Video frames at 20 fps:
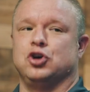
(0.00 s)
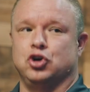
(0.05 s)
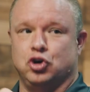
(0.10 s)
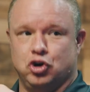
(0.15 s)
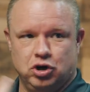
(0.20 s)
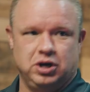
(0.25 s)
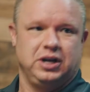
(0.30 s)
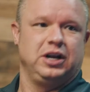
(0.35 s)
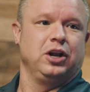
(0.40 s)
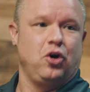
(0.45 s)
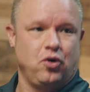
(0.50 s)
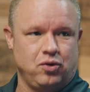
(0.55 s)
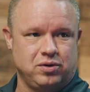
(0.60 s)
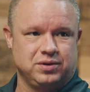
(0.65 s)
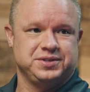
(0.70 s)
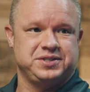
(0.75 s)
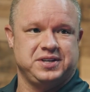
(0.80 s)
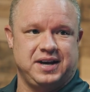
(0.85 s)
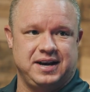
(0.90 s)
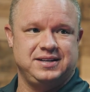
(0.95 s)
good
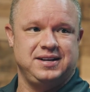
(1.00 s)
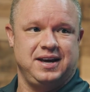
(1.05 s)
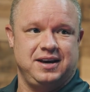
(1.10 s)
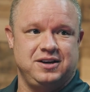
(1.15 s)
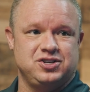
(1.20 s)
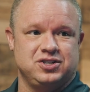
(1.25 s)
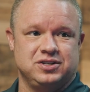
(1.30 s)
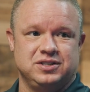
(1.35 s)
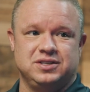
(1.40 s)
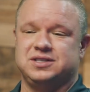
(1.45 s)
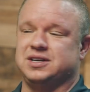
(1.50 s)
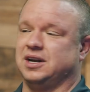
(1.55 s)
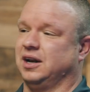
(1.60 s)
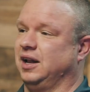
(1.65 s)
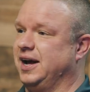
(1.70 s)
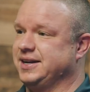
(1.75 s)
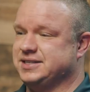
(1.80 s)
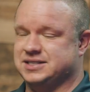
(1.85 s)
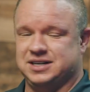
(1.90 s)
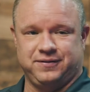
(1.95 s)
local citations in
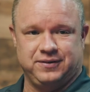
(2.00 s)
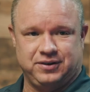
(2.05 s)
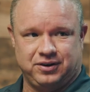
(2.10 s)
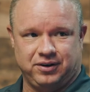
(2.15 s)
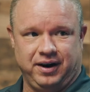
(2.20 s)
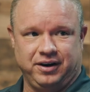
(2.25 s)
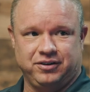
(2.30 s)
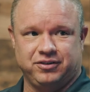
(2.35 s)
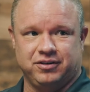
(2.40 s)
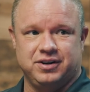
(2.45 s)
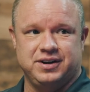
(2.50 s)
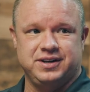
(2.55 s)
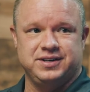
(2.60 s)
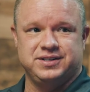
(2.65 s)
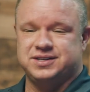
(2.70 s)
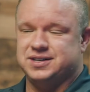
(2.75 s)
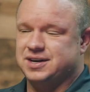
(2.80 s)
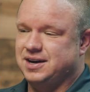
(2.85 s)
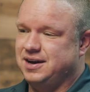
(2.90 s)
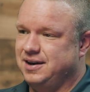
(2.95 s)
lots of different
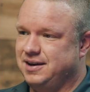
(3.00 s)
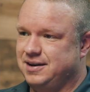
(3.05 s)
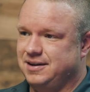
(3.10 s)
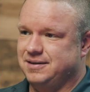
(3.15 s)
directories,